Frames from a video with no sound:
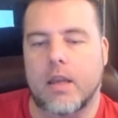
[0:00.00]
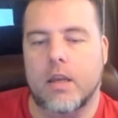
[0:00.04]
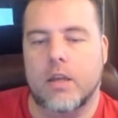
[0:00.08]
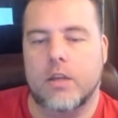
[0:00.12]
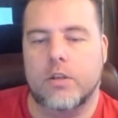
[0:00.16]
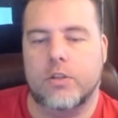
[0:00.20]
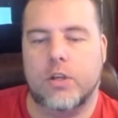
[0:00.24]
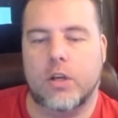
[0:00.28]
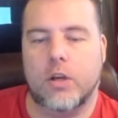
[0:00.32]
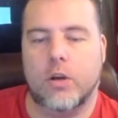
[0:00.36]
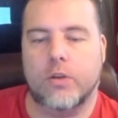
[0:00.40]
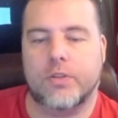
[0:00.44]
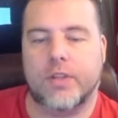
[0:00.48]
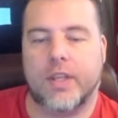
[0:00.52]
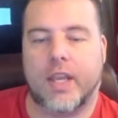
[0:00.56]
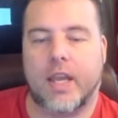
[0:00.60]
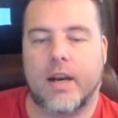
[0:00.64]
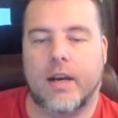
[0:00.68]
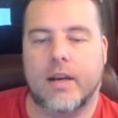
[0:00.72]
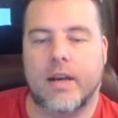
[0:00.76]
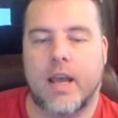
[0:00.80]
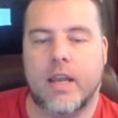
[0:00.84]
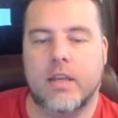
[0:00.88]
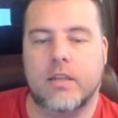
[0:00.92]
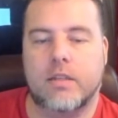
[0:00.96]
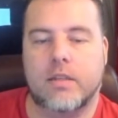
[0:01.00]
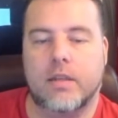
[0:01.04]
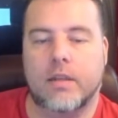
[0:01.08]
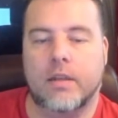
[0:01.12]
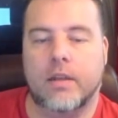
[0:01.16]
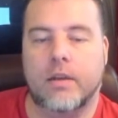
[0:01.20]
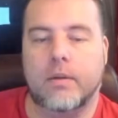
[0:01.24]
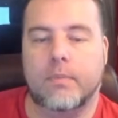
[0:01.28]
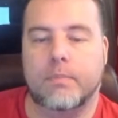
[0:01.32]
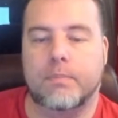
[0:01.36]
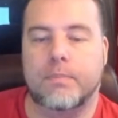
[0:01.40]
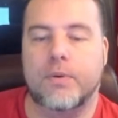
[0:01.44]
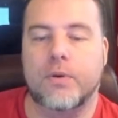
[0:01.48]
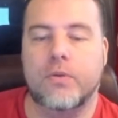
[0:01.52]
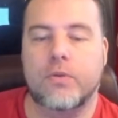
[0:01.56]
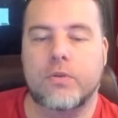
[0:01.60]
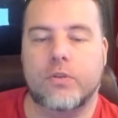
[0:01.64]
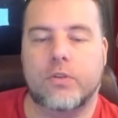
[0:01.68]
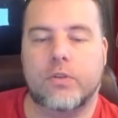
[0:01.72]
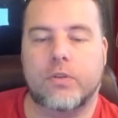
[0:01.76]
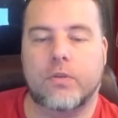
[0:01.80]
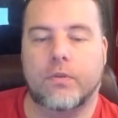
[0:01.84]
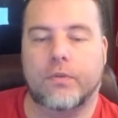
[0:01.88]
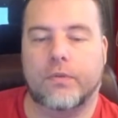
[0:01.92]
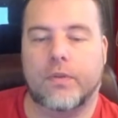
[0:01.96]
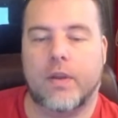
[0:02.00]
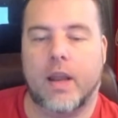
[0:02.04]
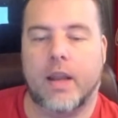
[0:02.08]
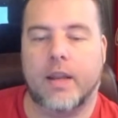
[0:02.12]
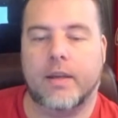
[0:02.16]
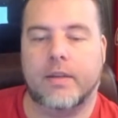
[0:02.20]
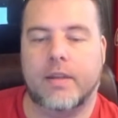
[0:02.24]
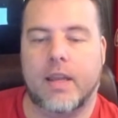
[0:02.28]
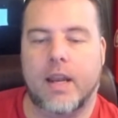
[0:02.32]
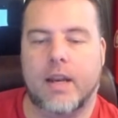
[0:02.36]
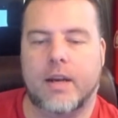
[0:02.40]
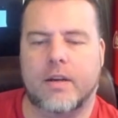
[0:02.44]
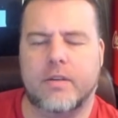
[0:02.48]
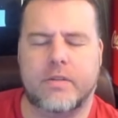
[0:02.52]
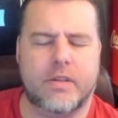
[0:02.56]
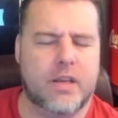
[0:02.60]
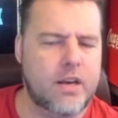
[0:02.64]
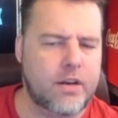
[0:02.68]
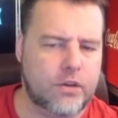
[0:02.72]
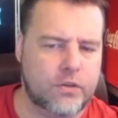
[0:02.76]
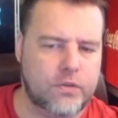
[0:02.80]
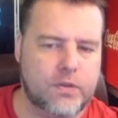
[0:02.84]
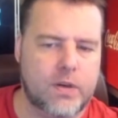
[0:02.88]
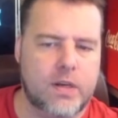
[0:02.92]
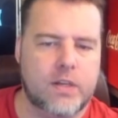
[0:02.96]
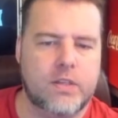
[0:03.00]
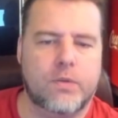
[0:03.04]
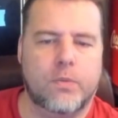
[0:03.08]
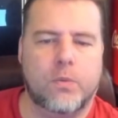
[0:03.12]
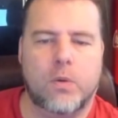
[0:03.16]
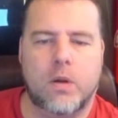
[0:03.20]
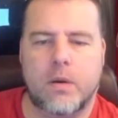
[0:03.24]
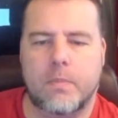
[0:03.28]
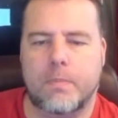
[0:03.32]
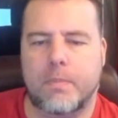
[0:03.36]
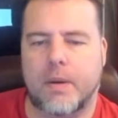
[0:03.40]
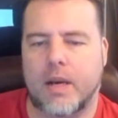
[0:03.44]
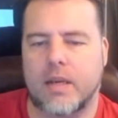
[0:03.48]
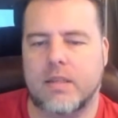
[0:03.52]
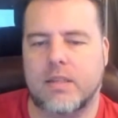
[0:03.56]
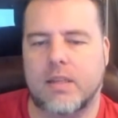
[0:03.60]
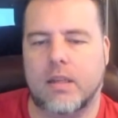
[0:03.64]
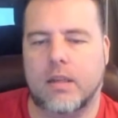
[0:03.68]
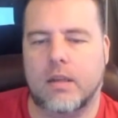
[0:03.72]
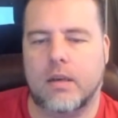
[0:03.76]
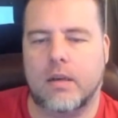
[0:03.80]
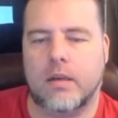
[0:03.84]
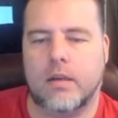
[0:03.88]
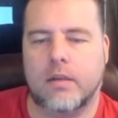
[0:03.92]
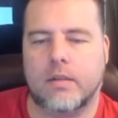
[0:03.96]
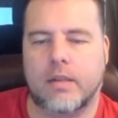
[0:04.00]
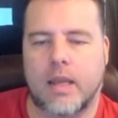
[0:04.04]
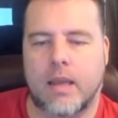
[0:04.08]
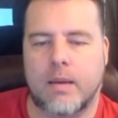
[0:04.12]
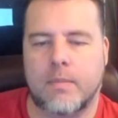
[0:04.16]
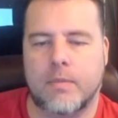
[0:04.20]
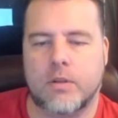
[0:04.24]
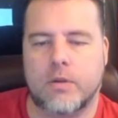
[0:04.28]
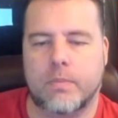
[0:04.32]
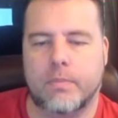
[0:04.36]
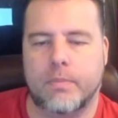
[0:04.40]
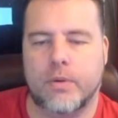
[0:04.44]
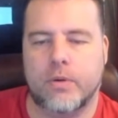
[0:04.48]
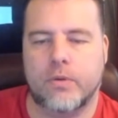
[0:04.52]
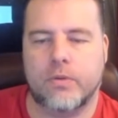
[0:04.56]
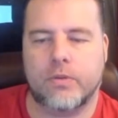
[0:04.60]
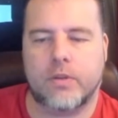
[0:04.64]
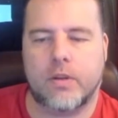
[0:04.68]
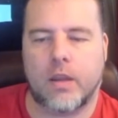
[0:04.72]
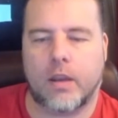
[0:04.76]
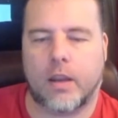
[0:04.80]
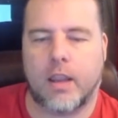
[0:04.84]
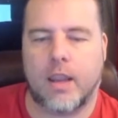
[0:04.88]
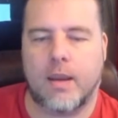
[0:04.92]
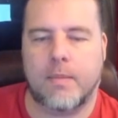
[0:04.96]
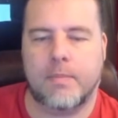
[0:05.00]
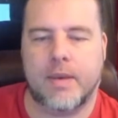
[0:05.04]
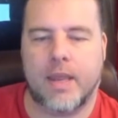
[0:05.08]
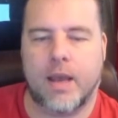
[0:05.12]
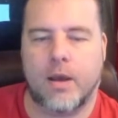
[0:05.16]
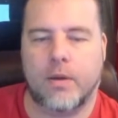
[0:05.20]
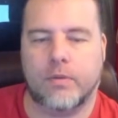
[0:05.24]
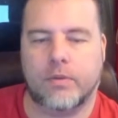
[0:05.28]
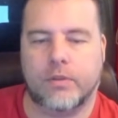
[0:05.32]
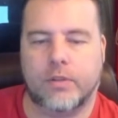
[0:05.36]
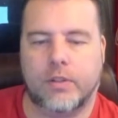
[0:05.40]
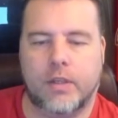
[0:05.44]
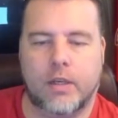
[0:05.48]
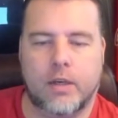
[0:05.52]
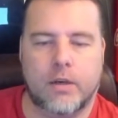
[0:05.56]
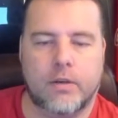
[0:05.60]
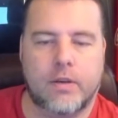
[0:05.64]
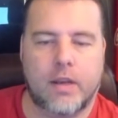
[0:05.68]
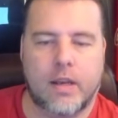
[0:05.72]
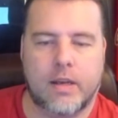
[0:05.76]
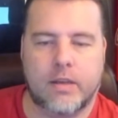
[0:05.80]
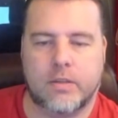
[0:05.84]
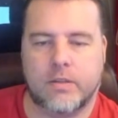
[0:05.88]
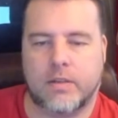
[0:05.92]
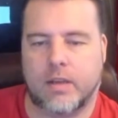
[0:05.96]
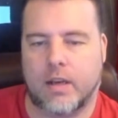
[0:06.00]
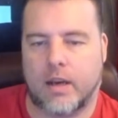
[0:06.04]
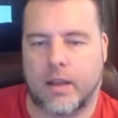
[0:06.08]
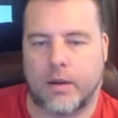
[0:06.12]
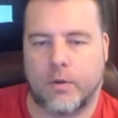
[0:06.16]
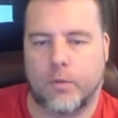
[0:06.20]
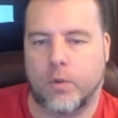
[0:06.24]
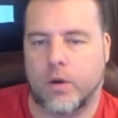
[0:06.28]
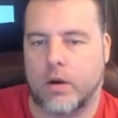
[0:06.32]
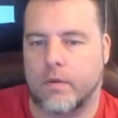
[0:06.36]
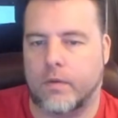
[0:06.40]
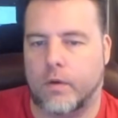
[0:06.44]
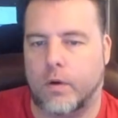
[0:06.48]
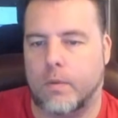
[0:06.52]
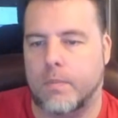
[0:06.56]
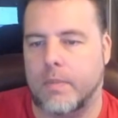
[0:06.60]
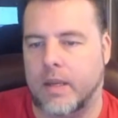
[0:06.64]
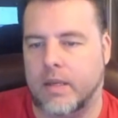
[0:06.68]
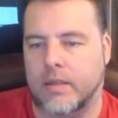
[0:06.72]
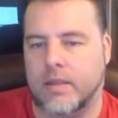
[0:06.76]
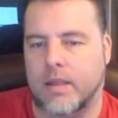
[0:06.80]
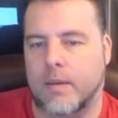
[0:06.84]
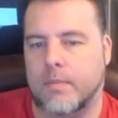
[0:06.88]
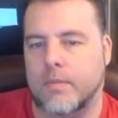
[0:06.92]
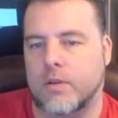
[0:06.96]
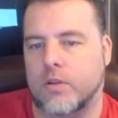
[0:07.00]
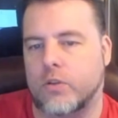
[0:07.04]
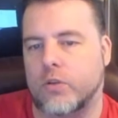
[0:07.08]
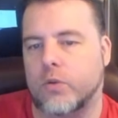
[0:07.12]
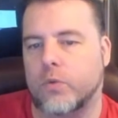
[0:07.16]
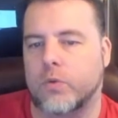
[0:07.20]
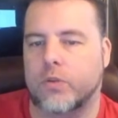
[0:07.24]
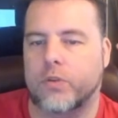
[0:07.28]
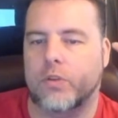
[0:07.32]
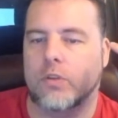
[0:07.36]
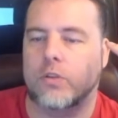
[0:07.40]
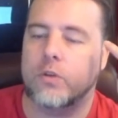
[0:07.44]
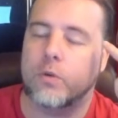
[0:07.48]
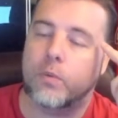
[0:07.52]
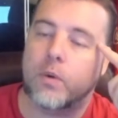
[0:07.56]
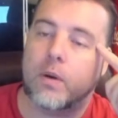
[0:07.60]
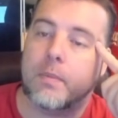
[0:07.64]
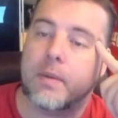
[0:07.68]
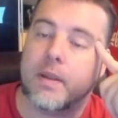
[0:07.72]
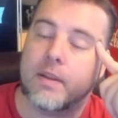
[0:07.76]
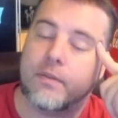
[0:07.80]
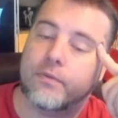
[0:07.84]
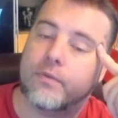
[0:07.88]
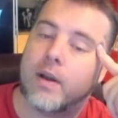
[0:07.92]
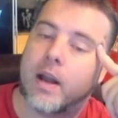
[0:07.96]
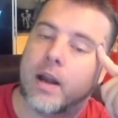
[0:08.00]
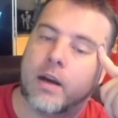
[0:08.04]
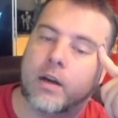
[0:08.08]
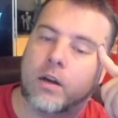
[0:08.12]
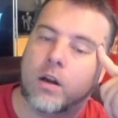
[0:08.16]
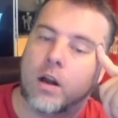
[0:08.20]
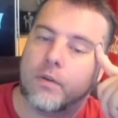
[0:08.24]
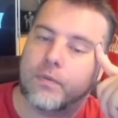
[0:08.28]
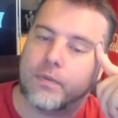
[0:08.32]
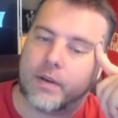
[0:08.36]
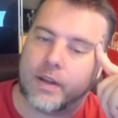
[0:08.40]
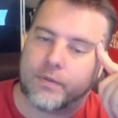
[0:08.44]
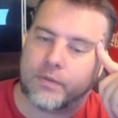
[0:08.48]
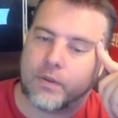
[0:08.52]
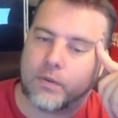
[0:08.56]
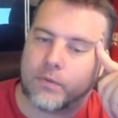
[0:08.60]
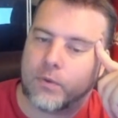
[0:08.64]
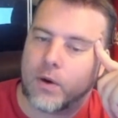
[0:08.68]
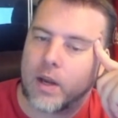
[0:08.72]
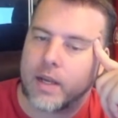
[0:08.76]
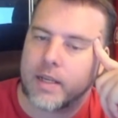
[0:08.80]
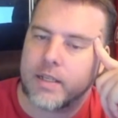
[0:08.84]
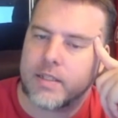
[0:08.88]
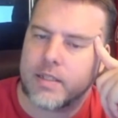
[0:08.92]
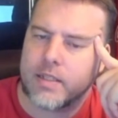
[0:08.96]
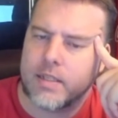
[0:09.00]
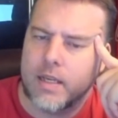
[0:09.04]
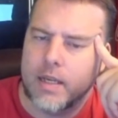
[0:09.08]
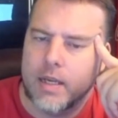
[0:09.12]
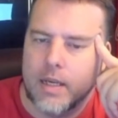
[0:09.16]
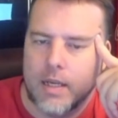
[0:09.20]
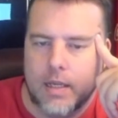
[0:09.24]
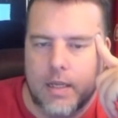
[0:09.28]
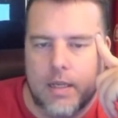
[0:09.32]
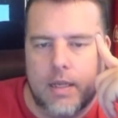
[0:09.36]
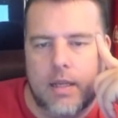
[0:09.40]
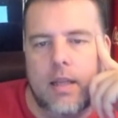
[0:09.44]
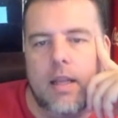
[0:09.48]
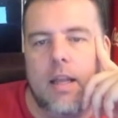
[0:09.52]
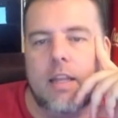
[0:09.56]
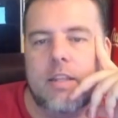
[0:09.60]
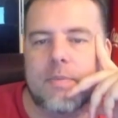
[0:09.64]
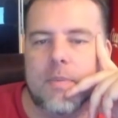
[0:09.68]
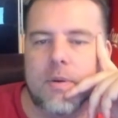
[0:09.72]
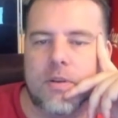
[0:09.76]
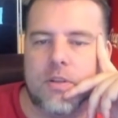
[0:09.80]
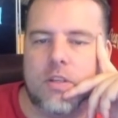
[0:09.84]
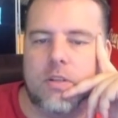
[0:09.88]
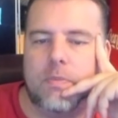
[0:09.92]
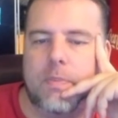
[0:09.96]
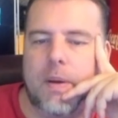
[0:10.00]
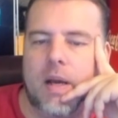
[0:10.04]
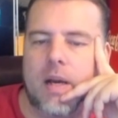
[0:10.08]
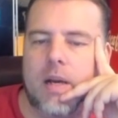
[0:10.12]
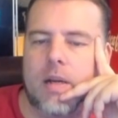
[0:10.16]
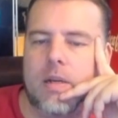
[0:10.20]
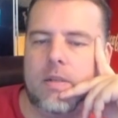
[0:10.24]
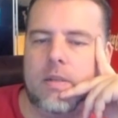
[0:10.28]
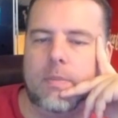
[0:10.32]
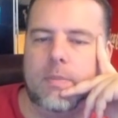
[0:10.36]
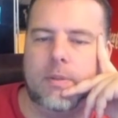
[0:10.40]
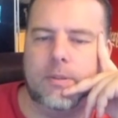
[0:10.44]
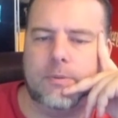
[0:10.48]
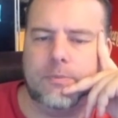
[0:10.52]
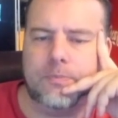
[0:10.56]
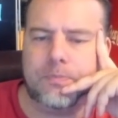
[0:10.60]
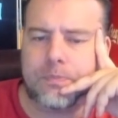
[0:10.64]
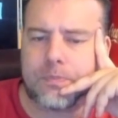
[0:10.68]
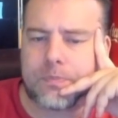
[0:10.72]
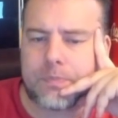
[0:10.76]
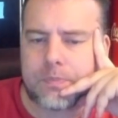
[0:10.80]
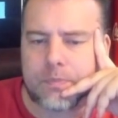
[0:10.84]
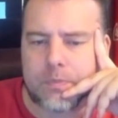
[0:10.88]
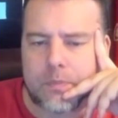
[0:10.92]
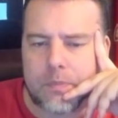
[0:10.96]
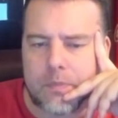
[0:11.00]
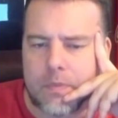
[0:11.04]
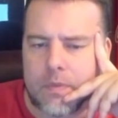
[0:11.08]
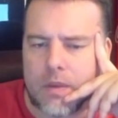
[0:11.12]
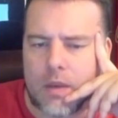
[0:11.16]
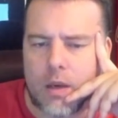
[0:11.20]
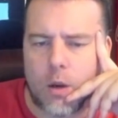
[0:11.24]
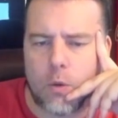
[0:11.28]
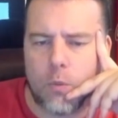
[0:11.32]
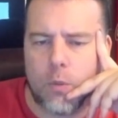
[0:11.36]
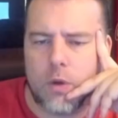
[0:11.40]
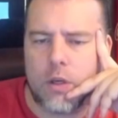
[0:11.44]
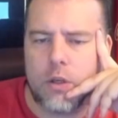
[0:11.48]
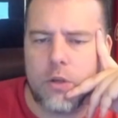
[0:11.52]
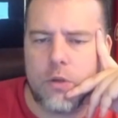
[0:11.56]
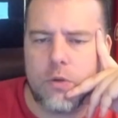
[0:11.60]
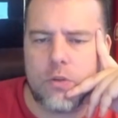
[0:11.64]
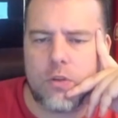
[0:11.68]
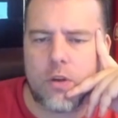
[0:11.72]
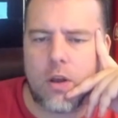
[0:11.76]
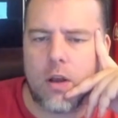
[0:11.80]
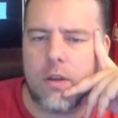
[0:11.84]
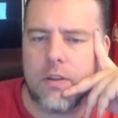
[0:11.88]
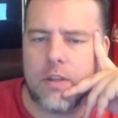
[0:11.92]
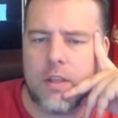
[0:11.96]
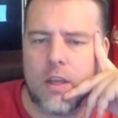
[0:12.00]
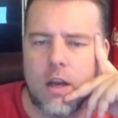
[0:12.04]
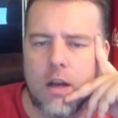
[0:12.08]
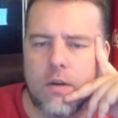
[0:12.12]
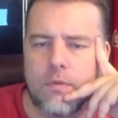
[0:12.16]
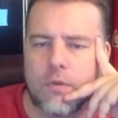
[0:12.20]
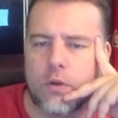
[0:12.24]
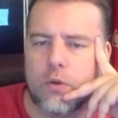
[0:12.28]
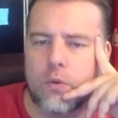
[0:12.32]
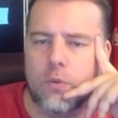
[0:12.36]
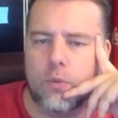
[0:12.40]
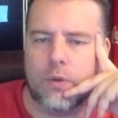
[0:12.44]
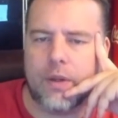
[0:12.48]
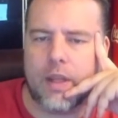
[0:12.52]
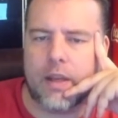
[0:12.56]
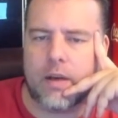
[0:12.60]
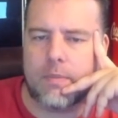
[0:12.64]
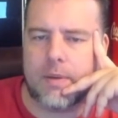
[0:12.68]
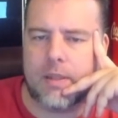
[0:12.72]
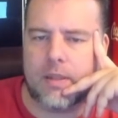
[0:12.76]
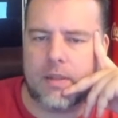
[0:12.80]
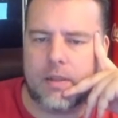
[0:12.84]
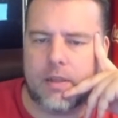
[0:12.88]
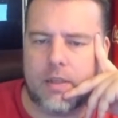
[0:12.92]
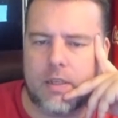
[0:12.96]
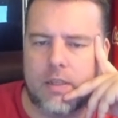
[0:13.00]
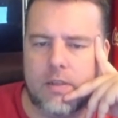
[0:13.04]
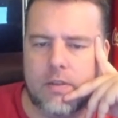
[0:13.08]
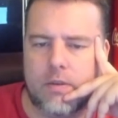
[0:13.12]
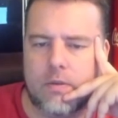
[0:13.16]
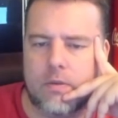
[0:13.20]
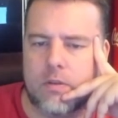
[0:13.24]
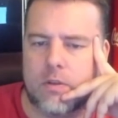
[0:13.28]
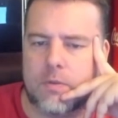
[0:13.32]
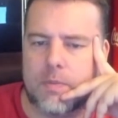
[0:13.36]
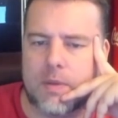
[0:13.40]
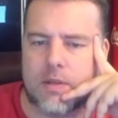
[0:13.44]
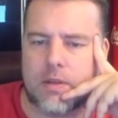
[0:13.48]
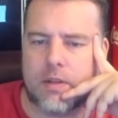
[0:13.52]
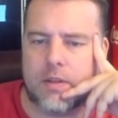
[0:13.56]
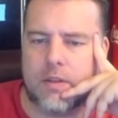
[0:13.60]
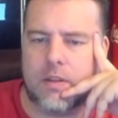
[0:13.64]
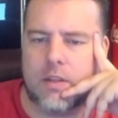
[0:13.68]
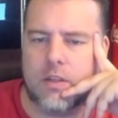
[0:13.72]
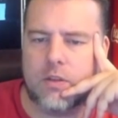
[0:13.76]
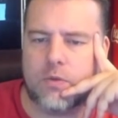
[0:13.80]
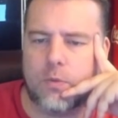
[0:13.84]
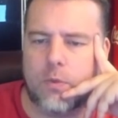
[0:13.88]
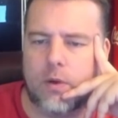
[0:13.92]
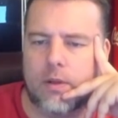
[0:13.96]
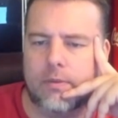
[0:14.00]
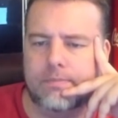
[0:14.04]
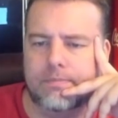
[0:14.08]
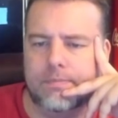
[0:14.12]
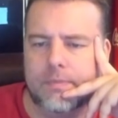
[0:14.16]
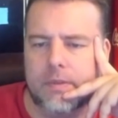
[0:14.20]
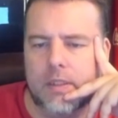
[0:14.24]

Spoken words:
She also got a nice little boost to Flying Dagger. It's not a crazy one, but it's still a little damage boost that came down here. That is kind of like one of our main damage sources. You want to be firing off left and right as much as possible when you use the other cooldown abilities, especially this one.